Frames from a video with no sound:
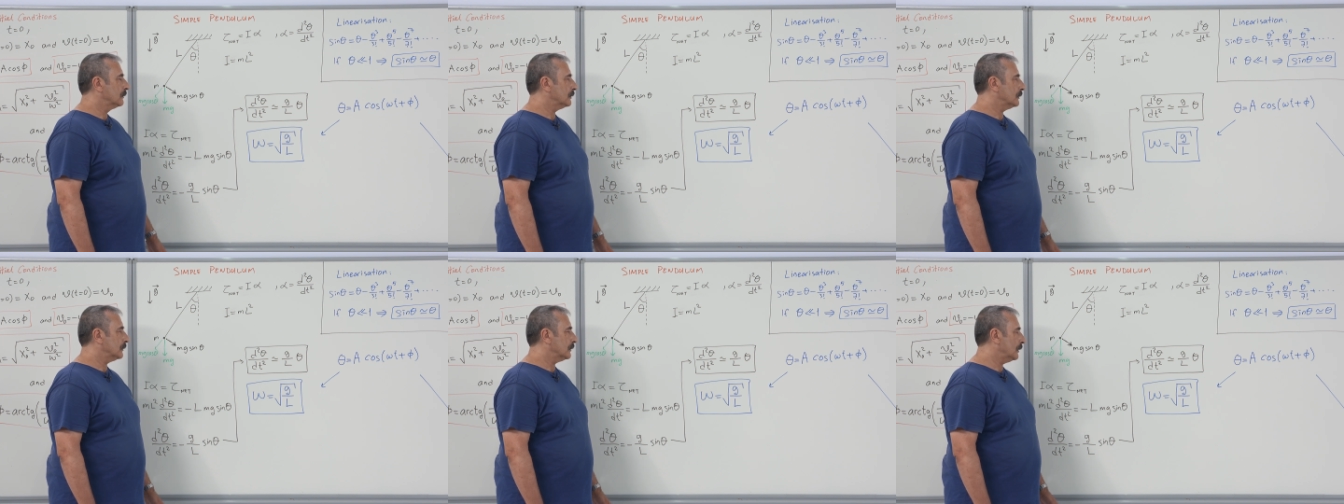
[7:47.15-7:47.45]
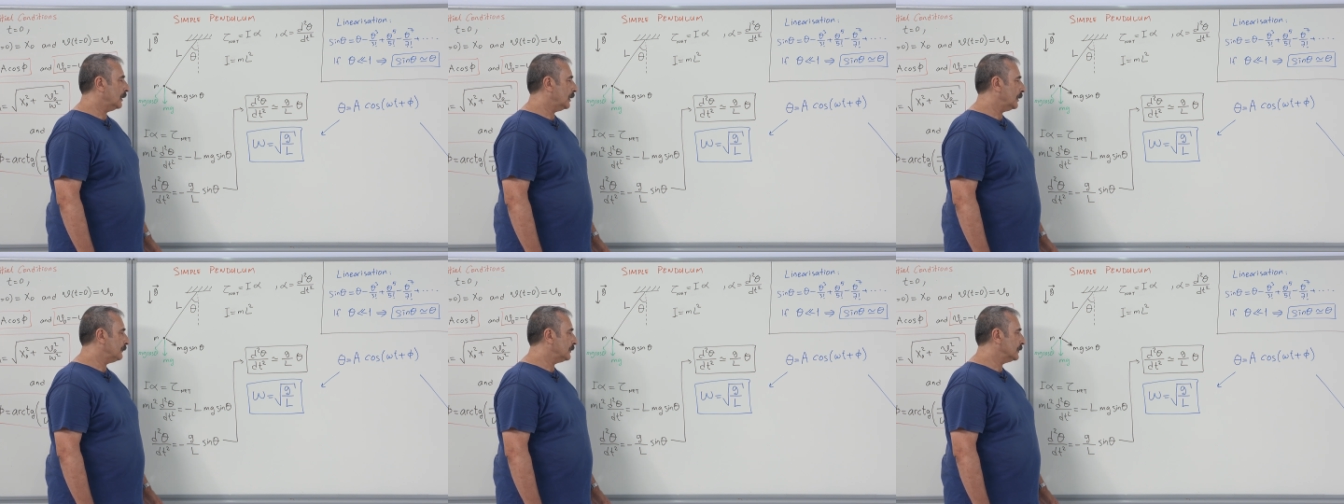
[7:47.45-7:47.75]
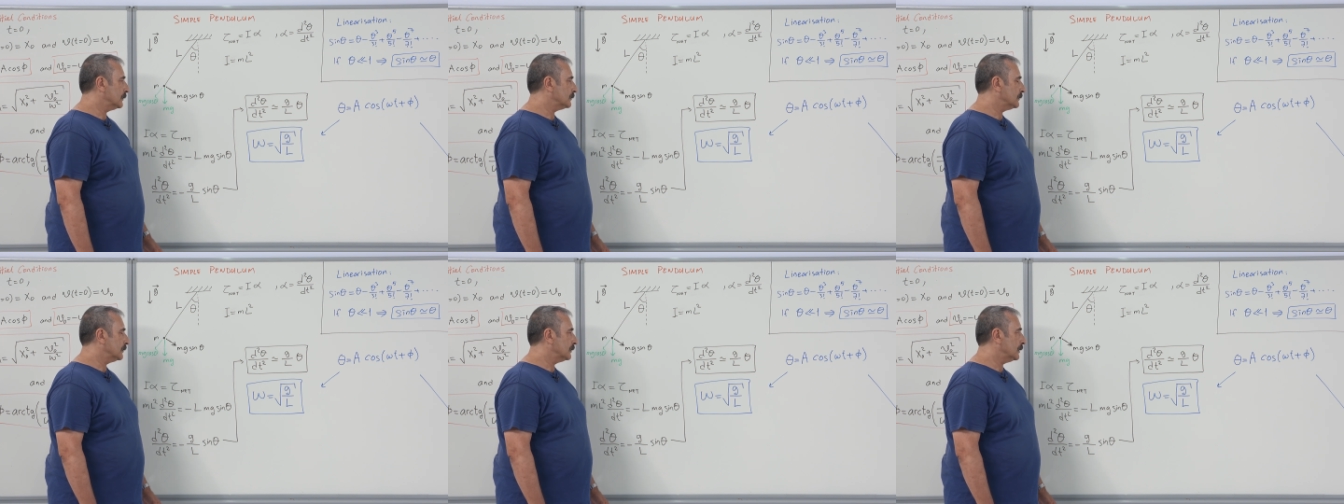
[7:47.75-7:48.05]
uh, I
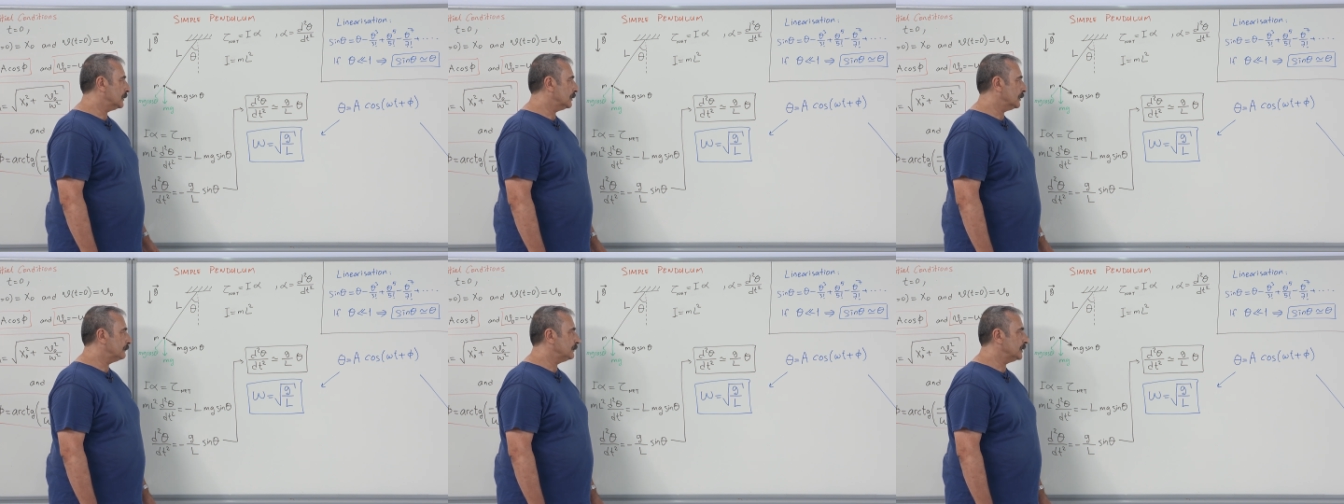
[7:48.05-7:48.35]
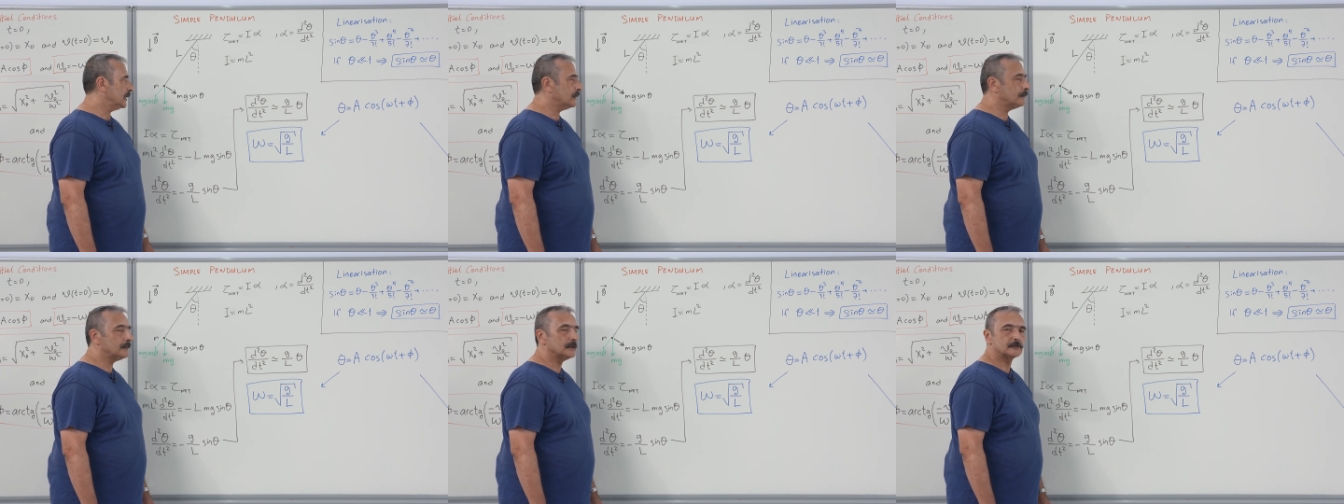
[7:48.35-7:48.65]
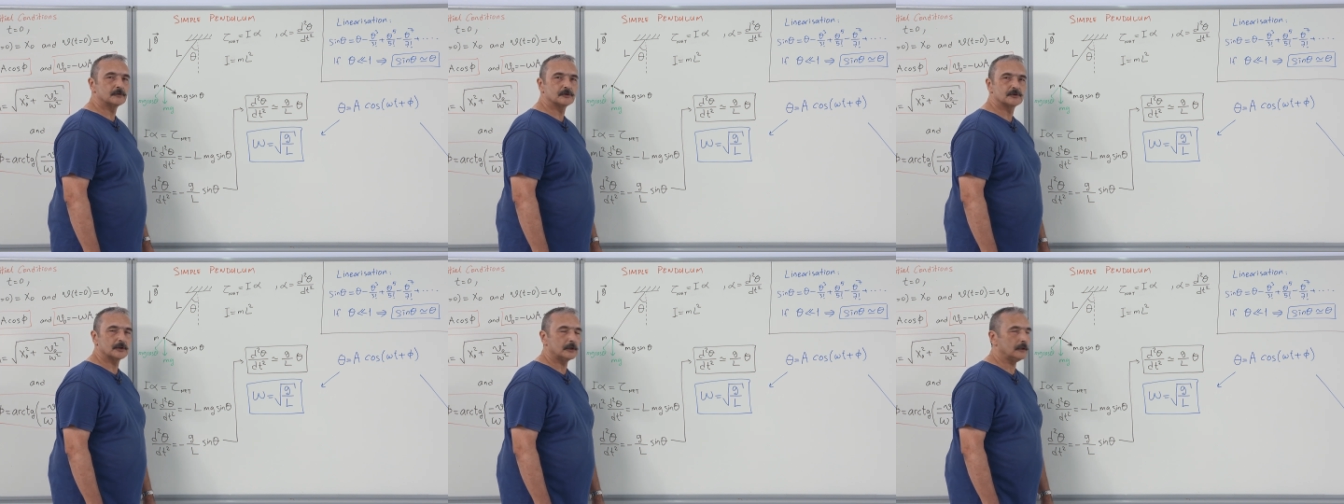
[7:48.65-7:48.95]
will uh, be able
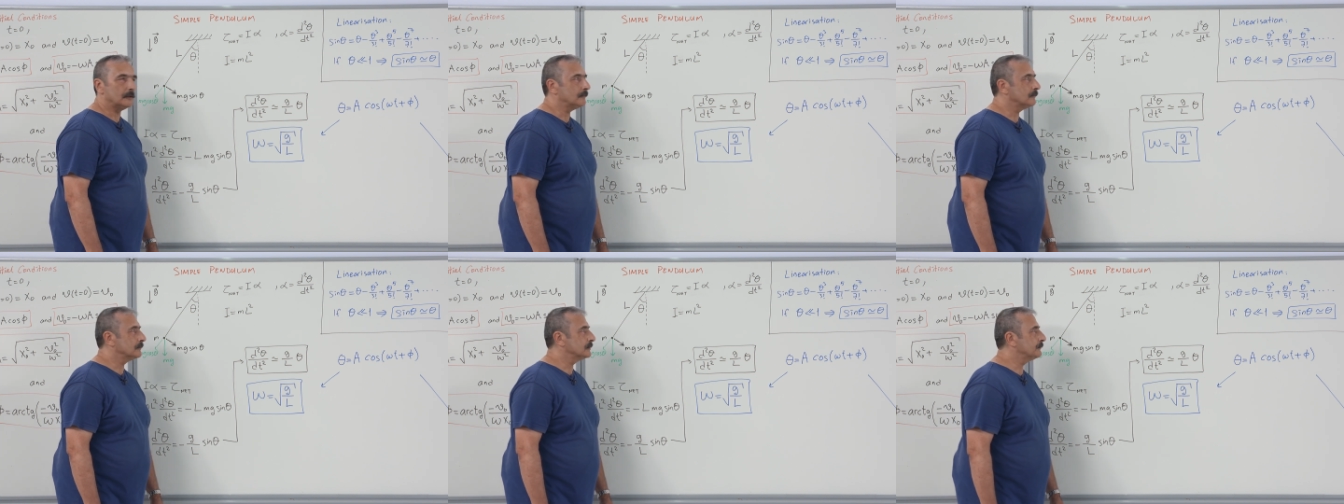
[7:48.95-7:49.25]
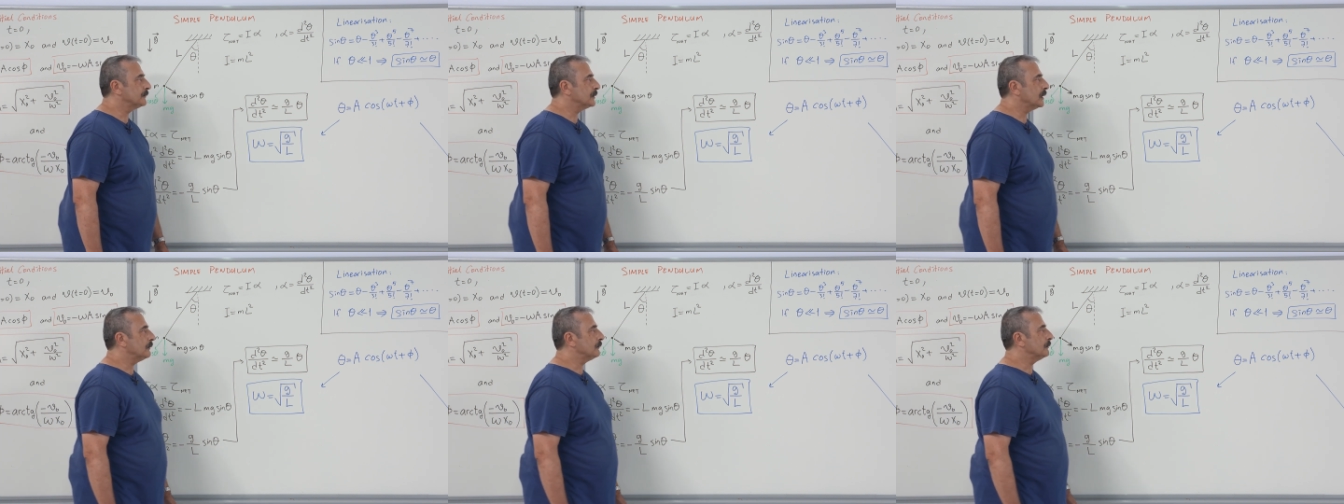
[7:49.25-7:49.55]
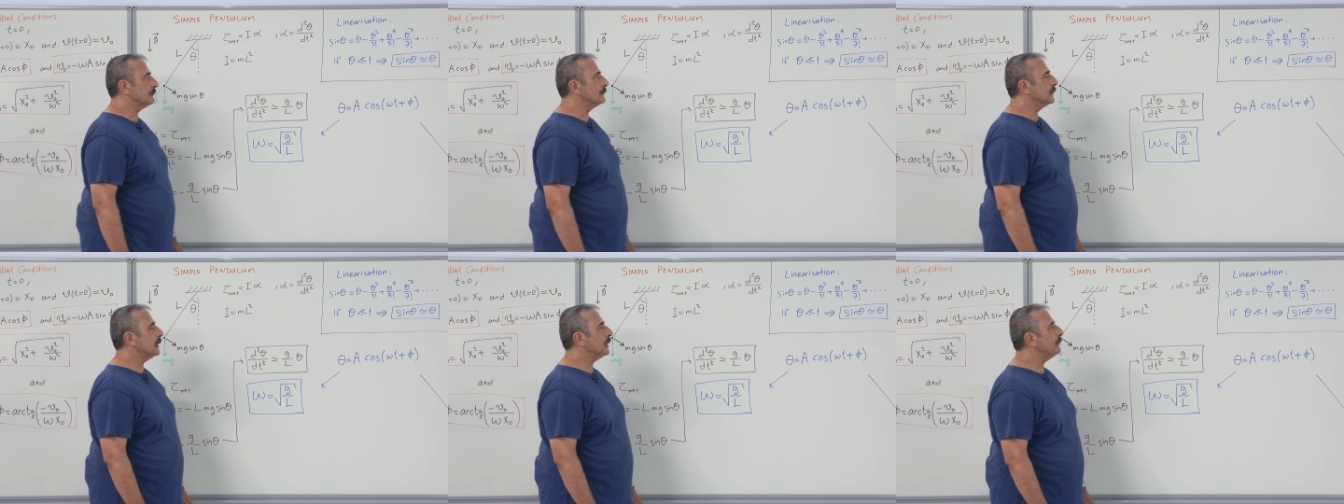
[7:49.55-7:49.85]
to solve the
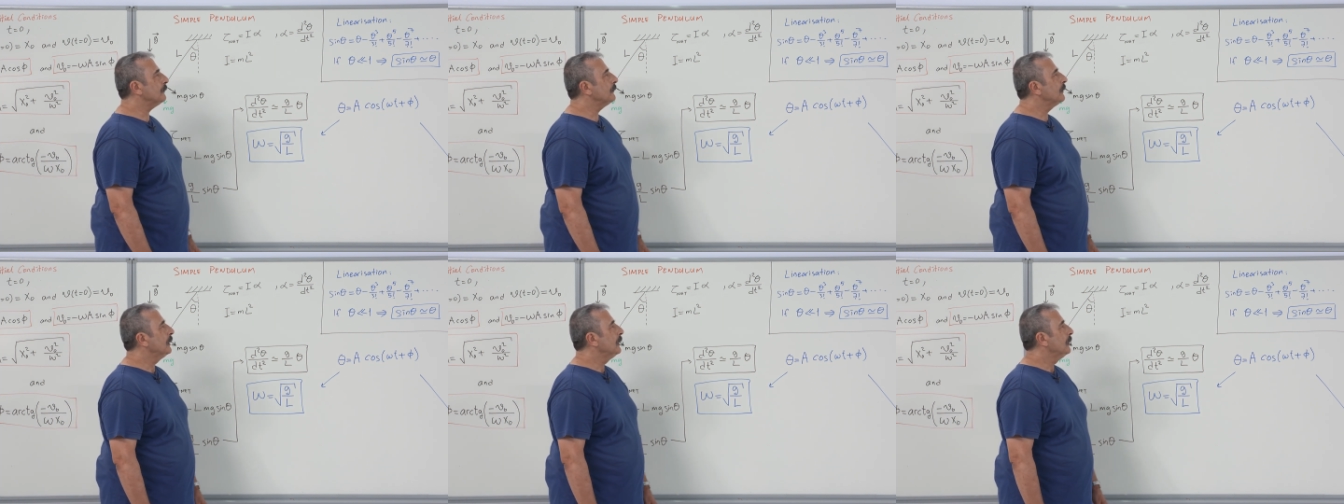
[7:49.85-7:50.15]
problem. Now,